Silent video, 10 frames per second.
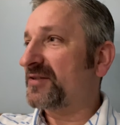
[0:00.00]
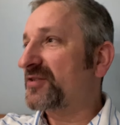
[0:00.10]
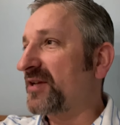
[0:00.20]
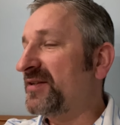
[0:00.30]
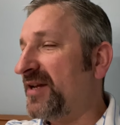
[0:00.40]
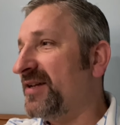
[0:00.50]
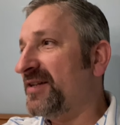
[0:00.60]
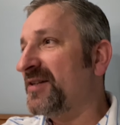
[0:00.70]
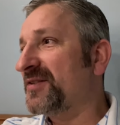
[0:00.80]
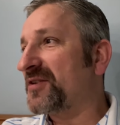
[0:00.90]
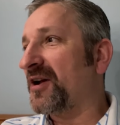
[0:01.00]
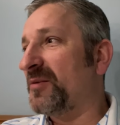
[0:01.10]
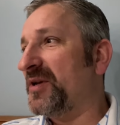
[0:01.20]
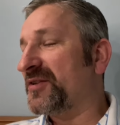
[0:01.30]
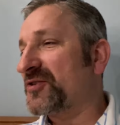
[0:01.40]
Sunday is
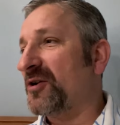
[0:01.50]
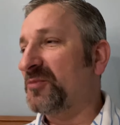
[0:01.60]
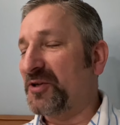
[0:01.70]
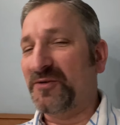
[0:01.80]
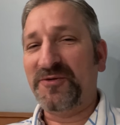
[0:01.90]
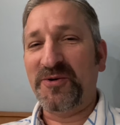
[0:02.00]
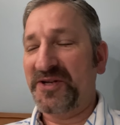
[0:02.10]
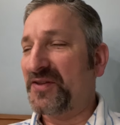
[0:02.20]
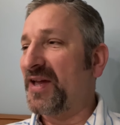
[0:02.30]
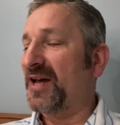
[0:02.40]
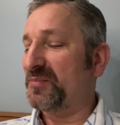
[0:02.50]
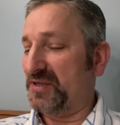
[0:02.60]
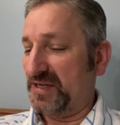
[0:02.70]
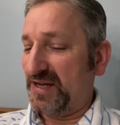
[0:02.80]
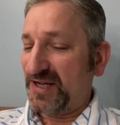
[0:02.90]
coming. So I'm looking forward to that.
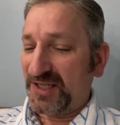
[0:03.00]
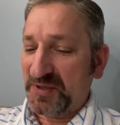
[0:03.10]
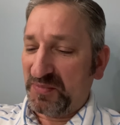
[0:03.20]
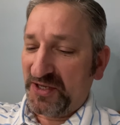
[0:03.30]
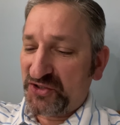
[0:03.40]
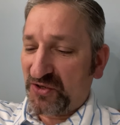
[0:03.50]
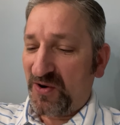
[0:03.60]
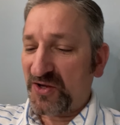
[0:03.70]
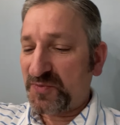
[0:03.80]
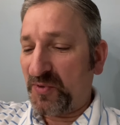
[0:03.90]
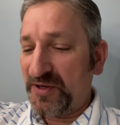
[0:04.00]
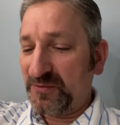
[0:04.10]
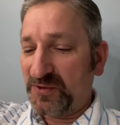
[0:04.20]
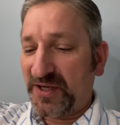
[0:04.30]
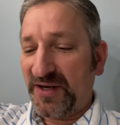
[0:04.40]
But let me bless you, Cross Point.
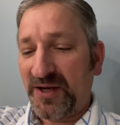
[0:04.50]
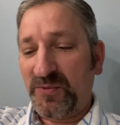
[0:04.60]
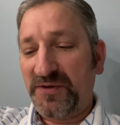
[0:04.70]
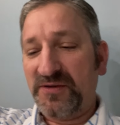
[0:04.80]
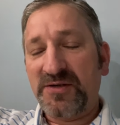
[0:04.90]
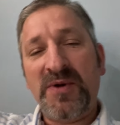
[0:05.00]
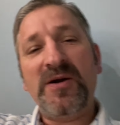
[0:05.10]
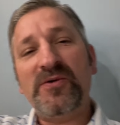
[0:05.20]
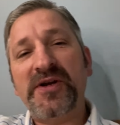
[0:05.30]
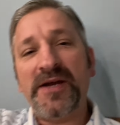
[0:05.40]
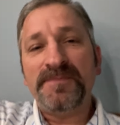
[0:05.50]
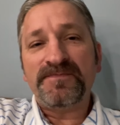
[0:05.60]
We'll connect with you tomorrow, okay?